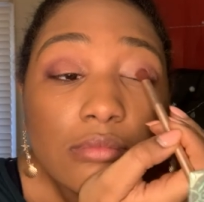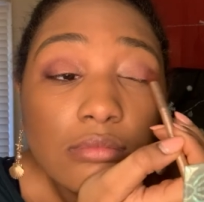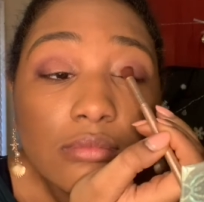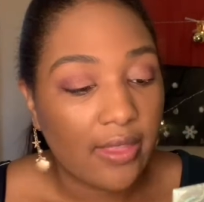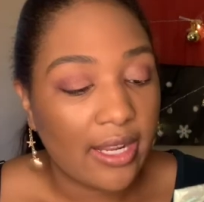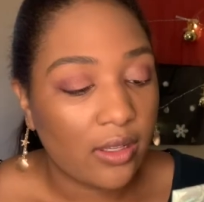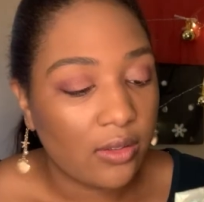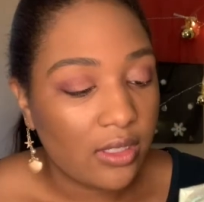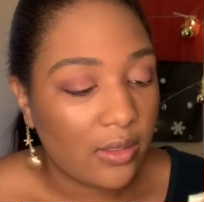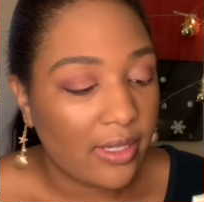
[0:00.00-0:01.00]
And I
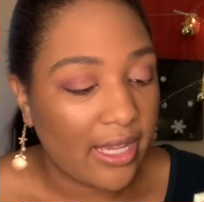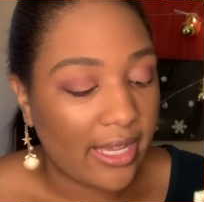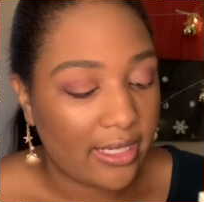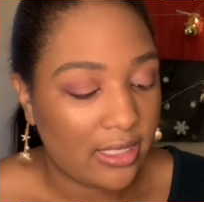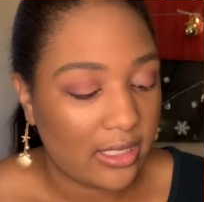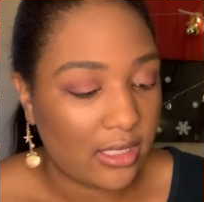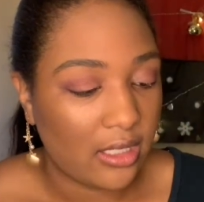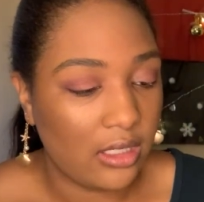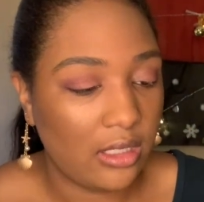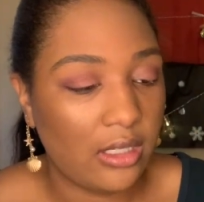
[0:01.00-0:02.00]
also get
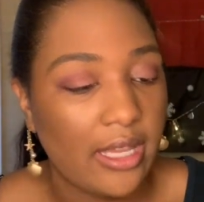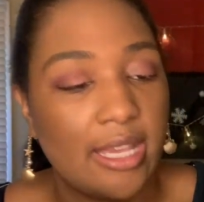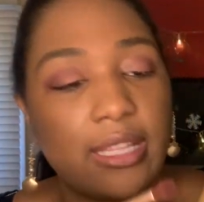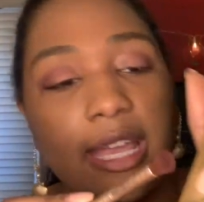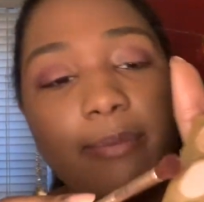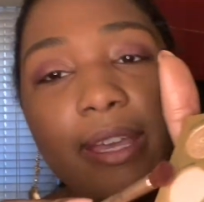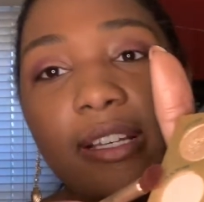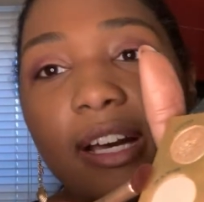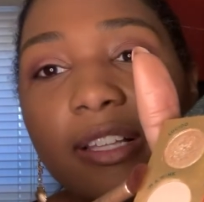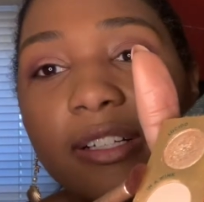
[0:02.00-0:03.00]
a light pink
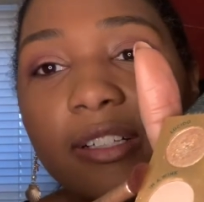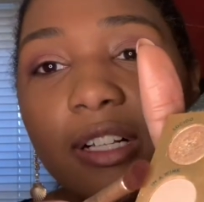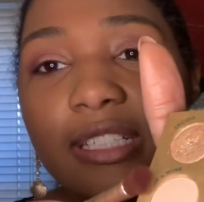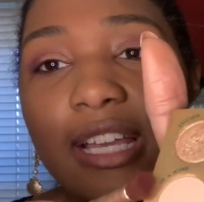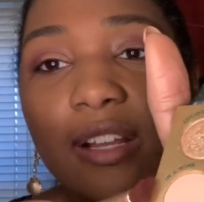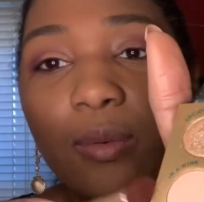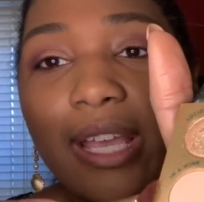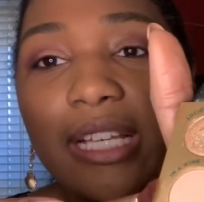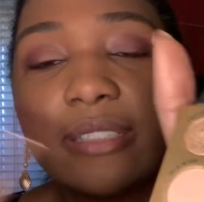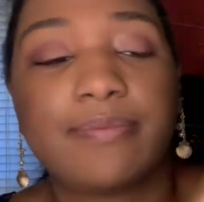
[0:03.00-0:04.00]
color called In a Wink,